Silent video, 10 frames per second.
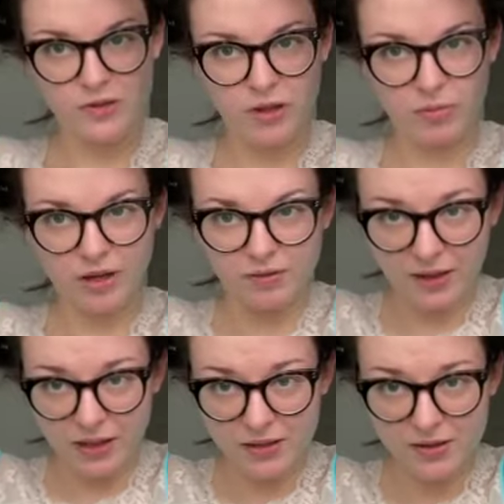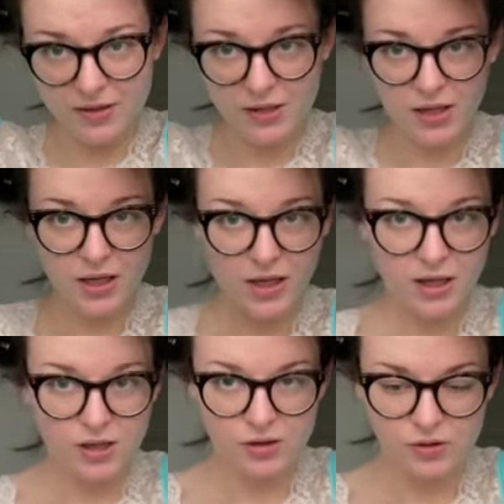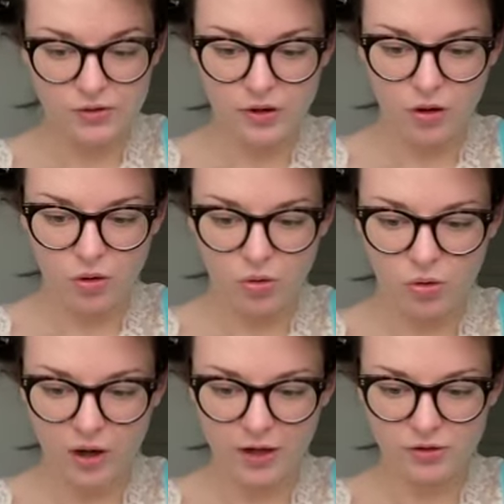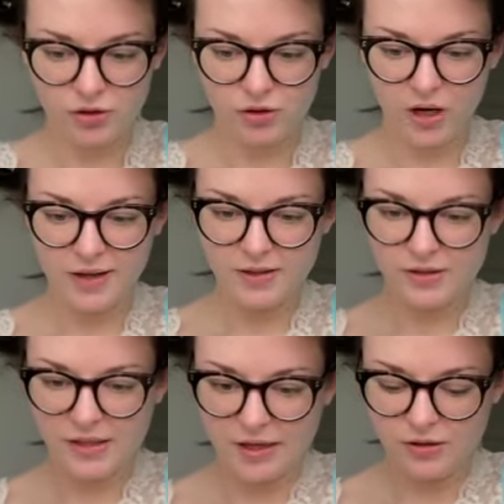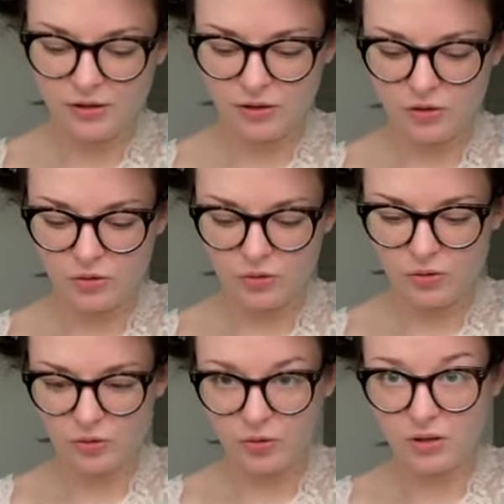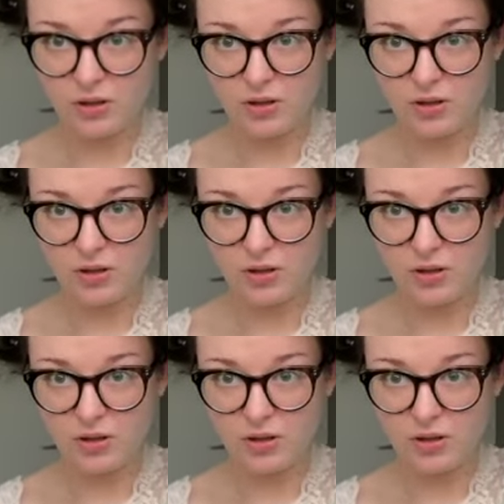near my face. So I try to tend to do